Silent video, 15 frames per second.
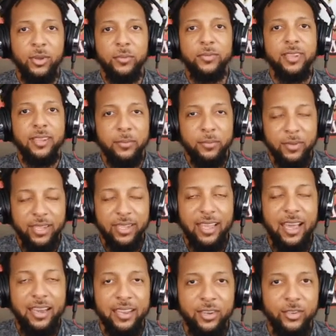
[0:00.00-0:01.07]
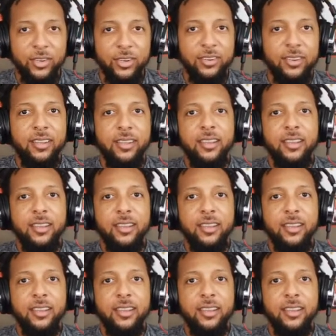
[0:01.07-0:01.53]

Yep, he got injured.